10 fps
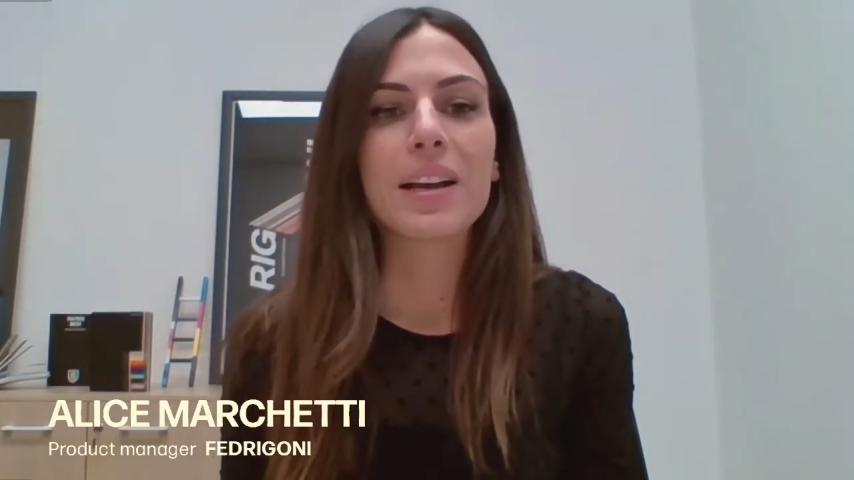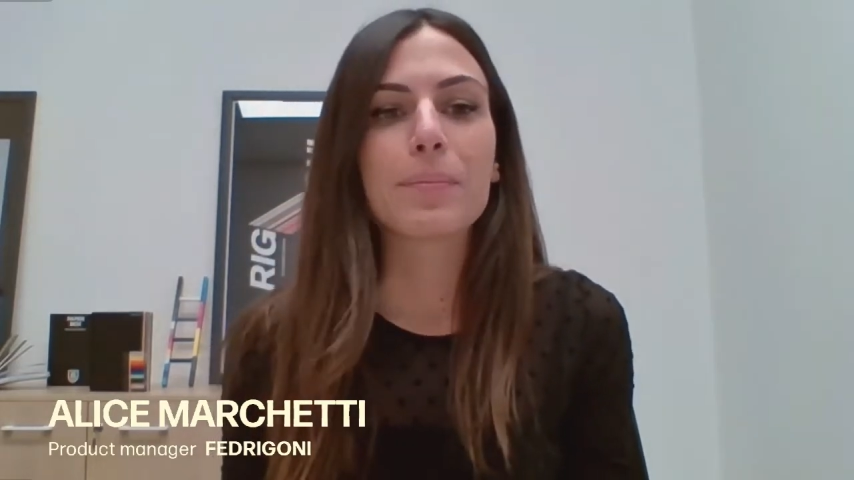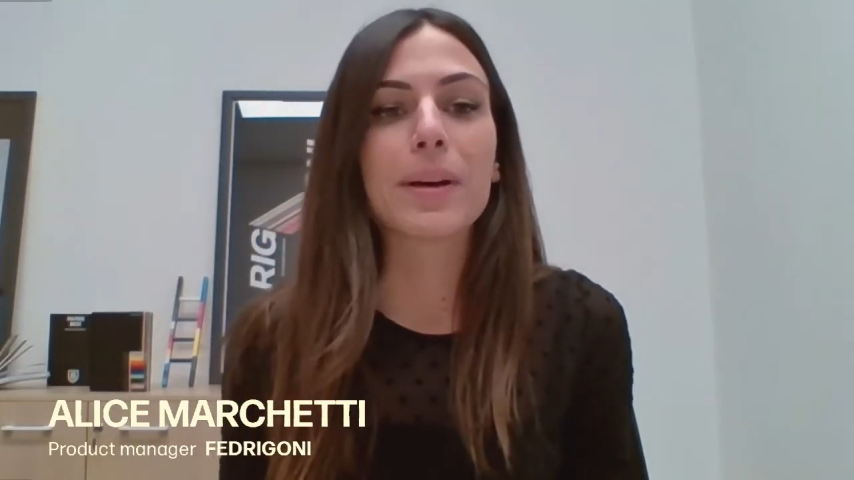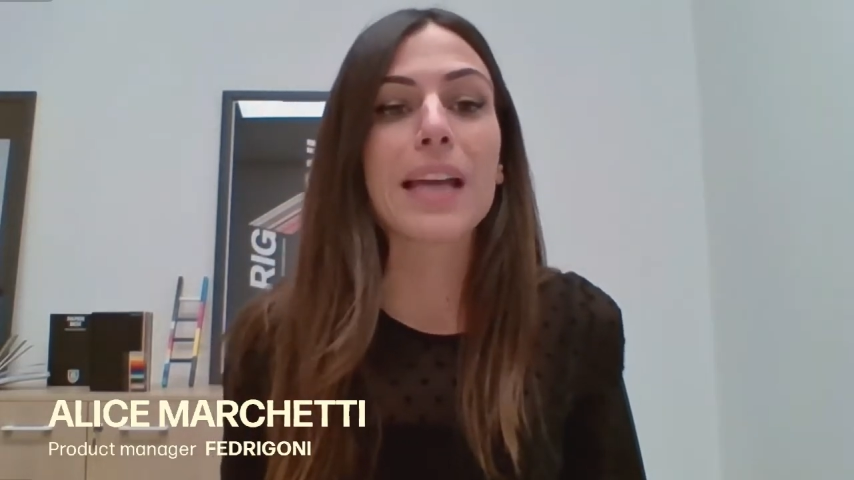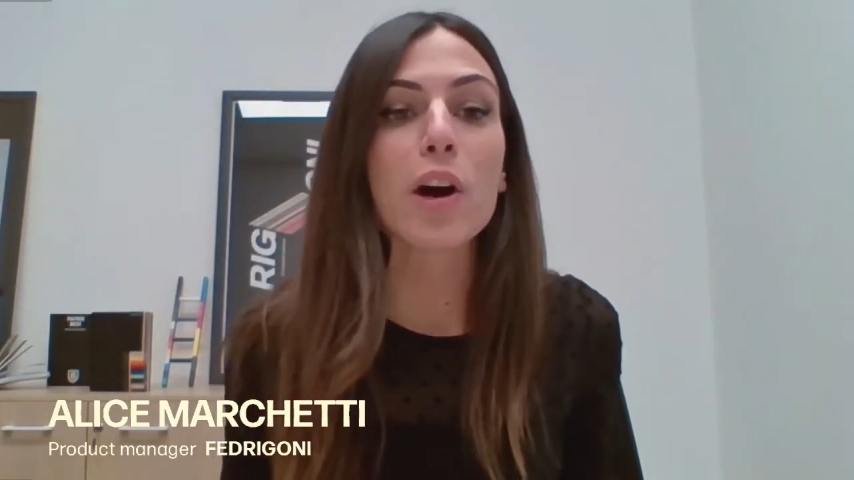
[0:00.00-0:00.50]

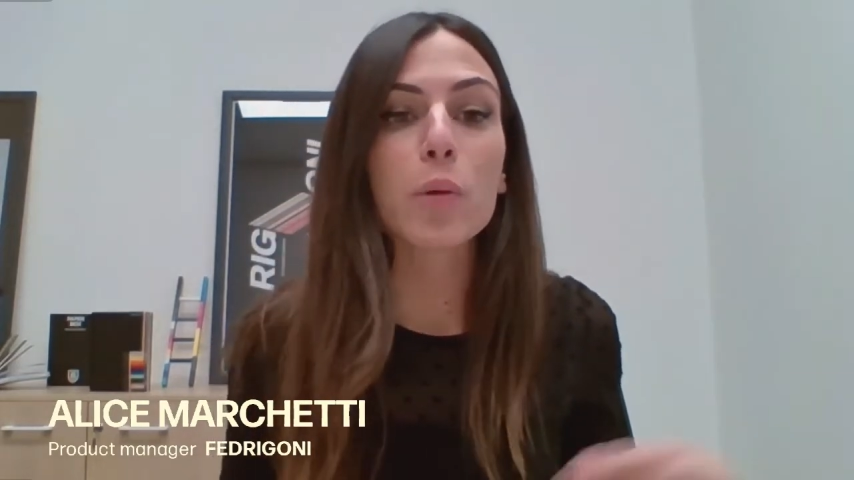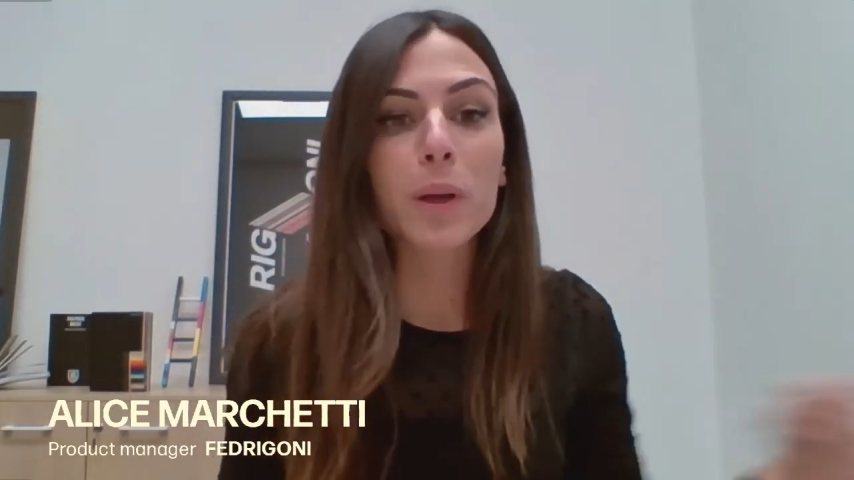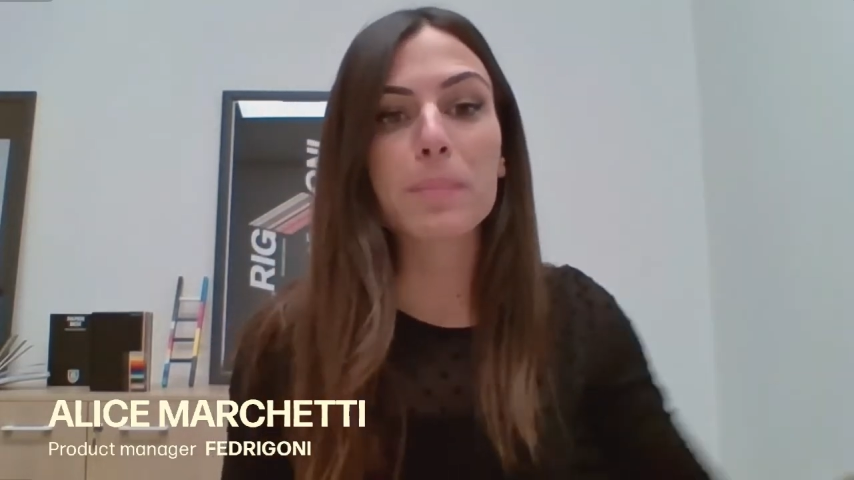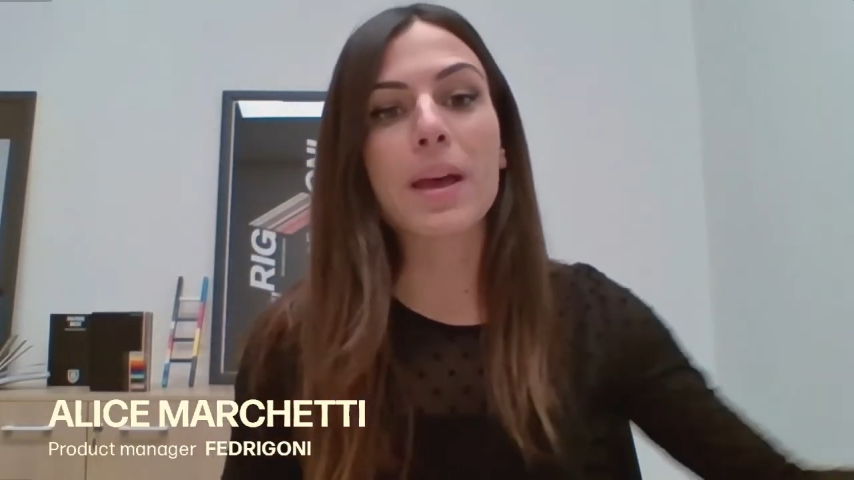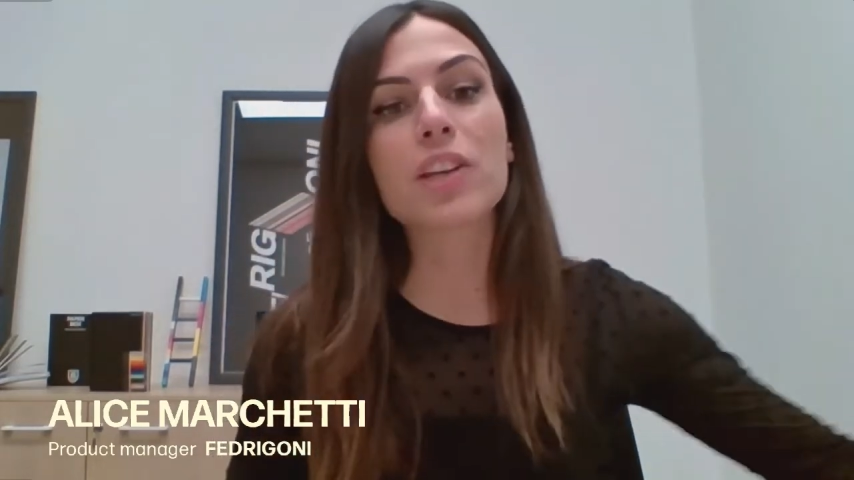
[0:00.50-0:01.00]
By now, we
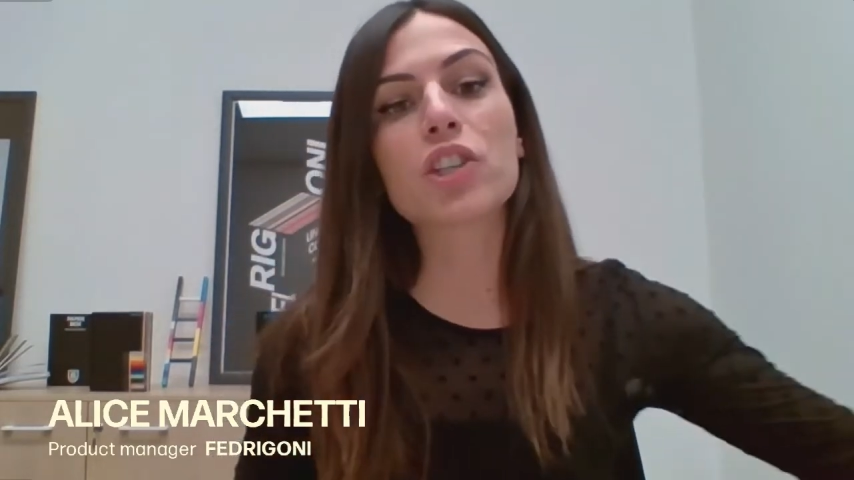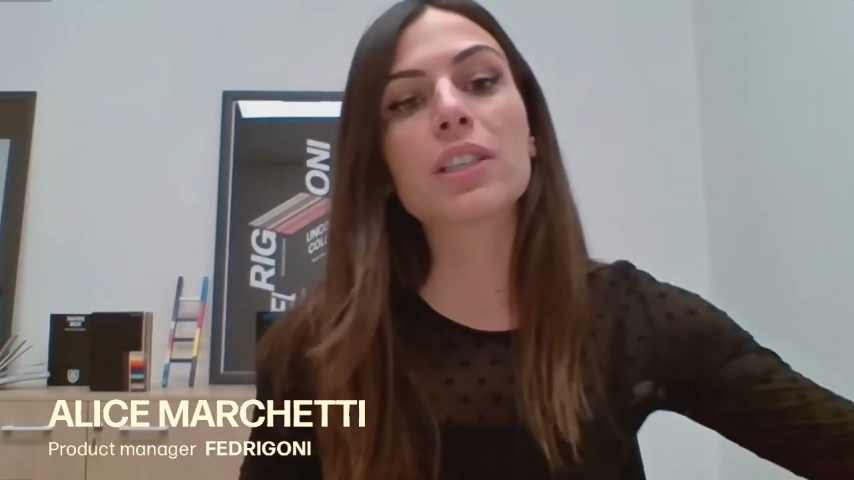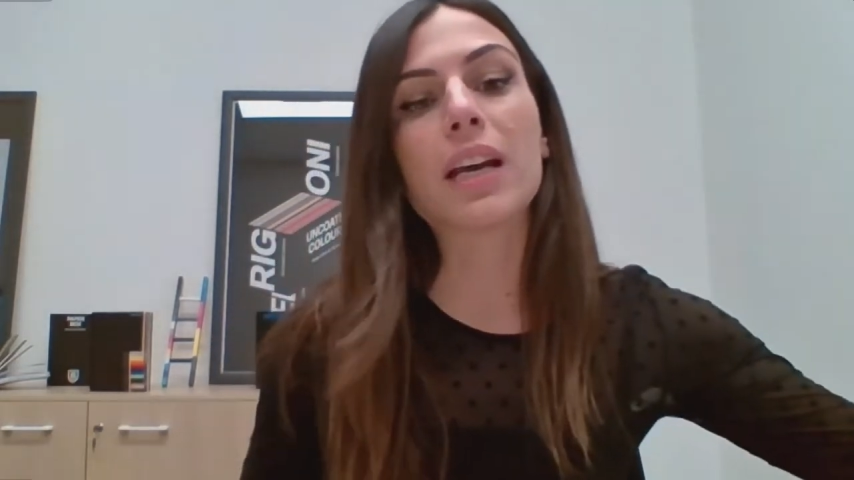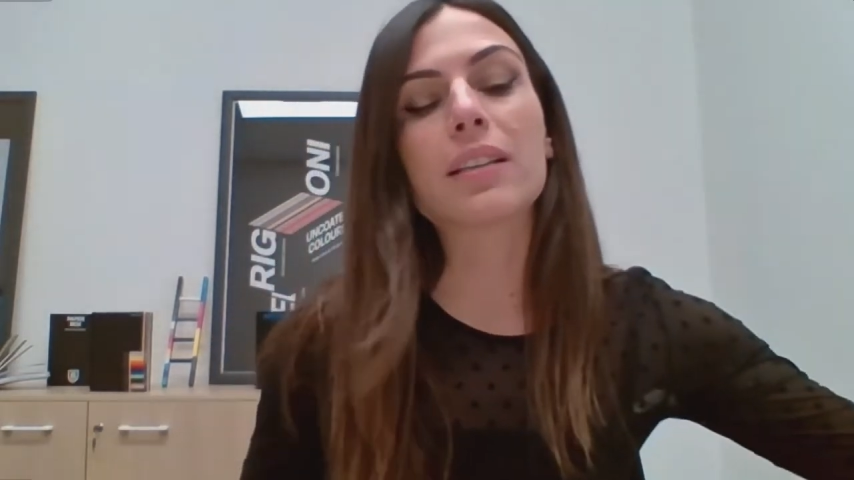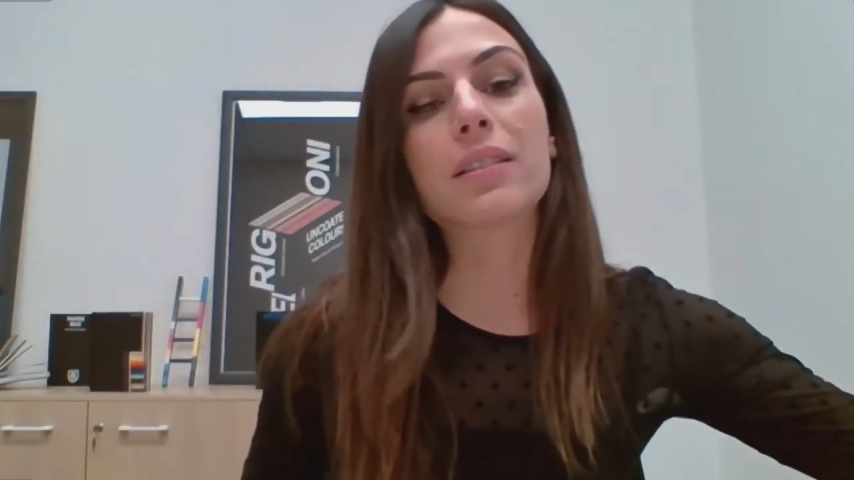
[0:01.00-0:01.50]
imagine
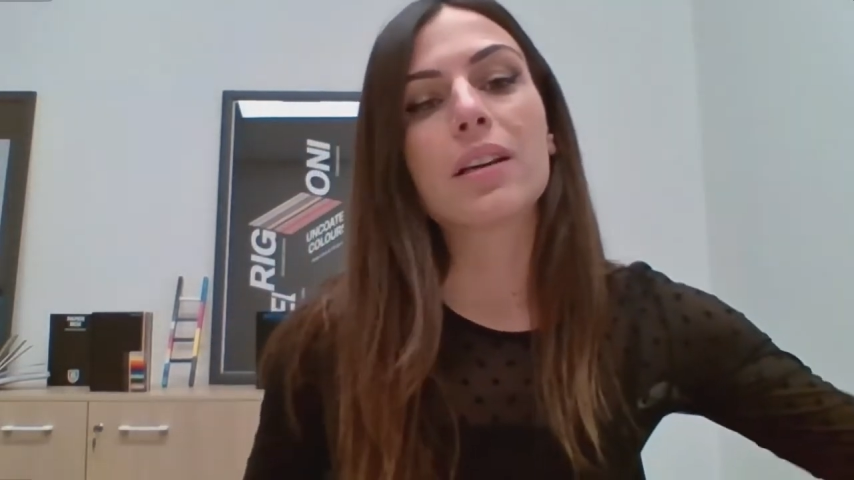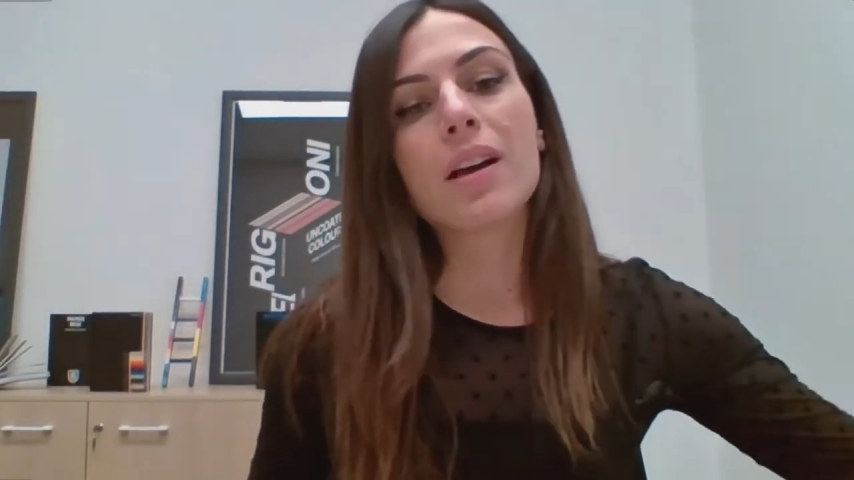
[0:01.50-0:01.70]
that